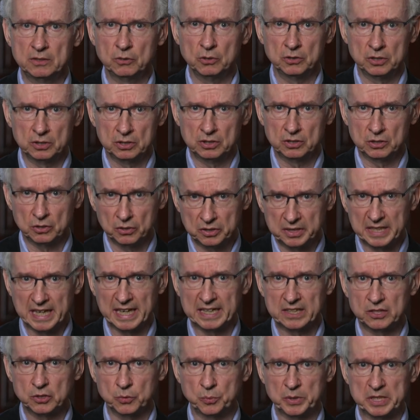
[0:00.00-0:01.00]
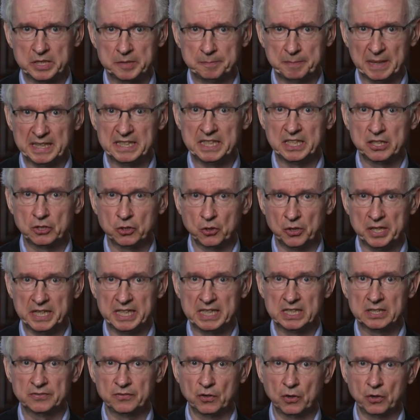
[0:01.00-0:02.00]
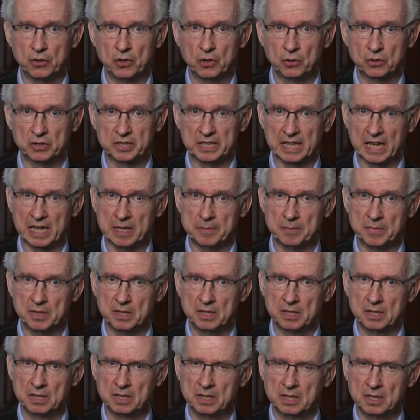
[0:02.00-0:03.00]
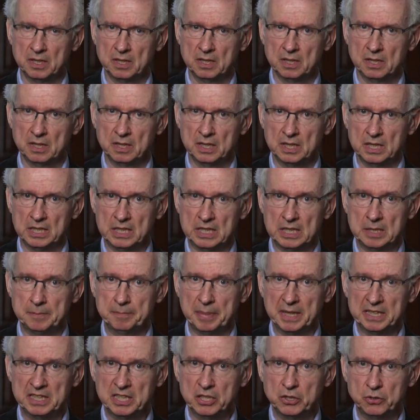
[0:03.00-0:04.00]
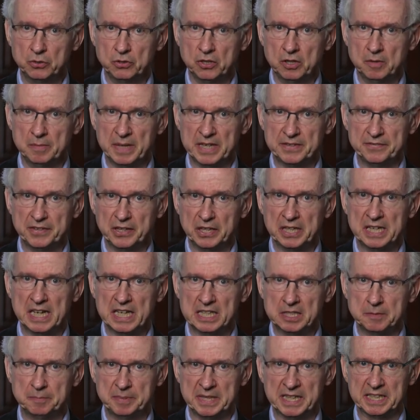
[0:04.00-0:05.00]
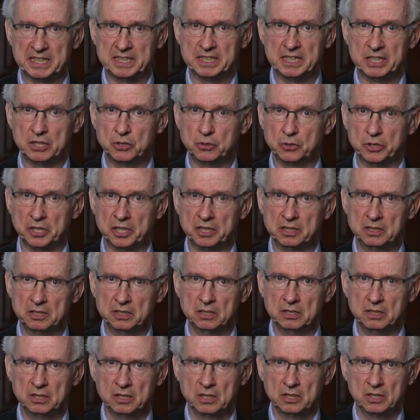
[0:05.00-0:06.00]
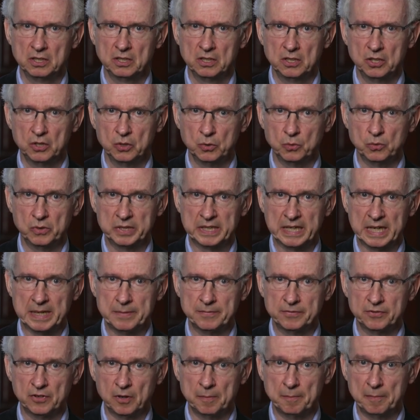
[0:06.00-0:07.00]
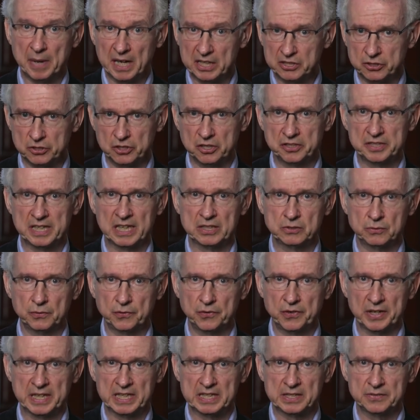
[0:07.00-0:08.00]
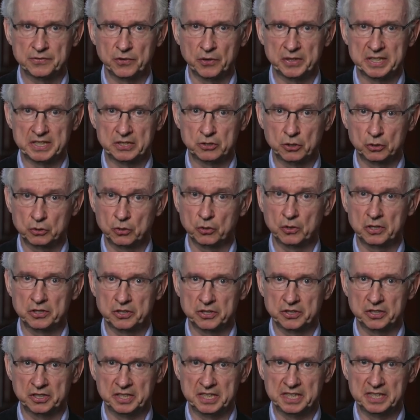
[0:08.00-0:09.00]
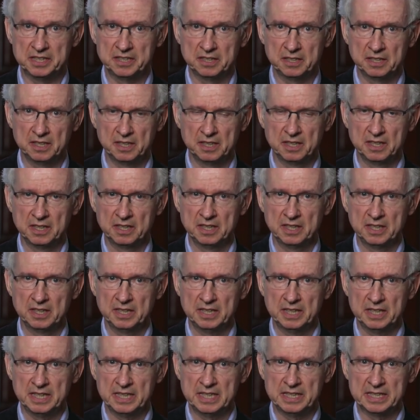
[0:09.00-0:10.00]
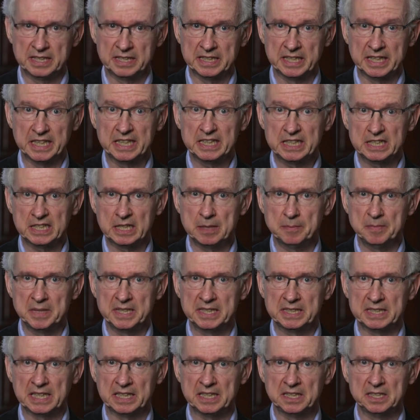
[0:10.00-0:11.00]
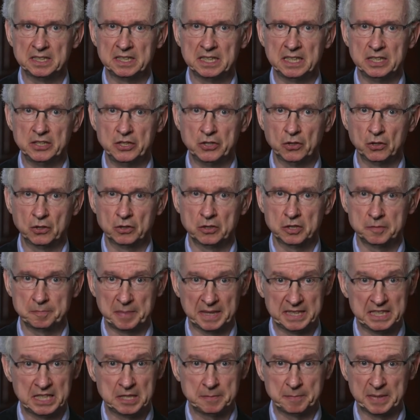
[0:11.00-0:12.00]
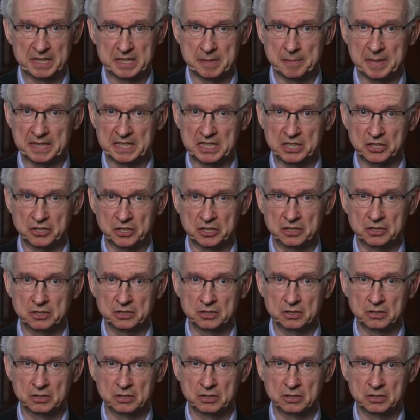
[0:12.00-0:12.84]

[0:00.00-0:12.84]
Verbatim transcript: con contacts with Spanish colleagues for a long time. In particular, my very last PhD student, who came from Barcelona to France for his doctoral studies, is an extremely talented young Spanish mathematician